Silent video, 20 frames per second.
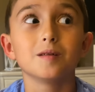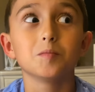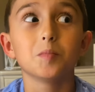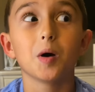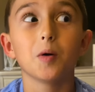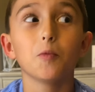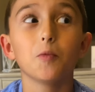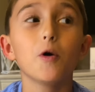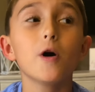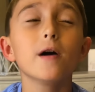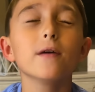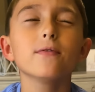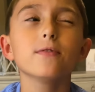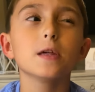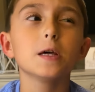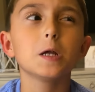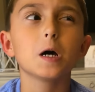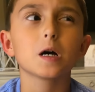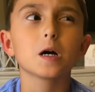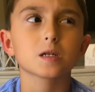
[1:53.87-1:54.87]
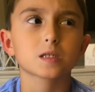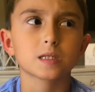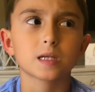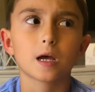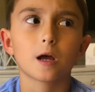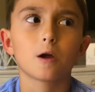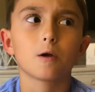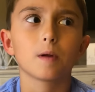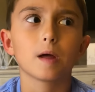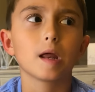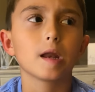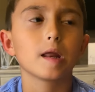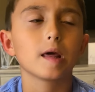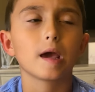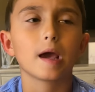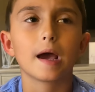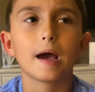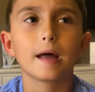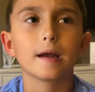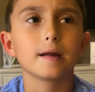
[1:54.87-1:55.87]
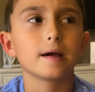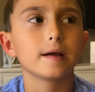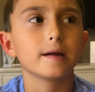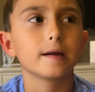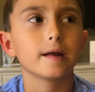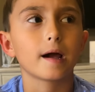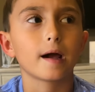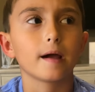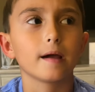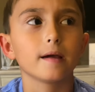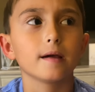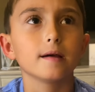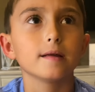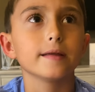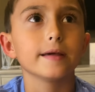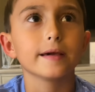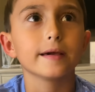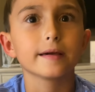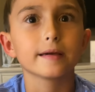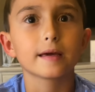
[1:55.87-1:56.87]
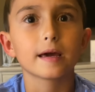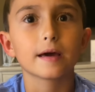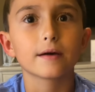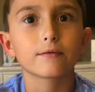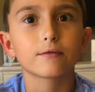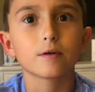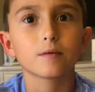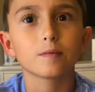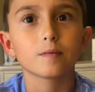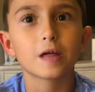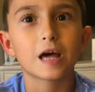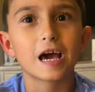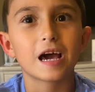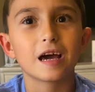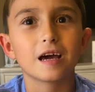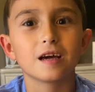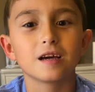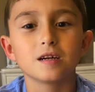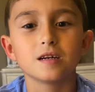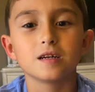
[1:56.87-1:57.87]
But one of the ducks I already had that I didn't get from that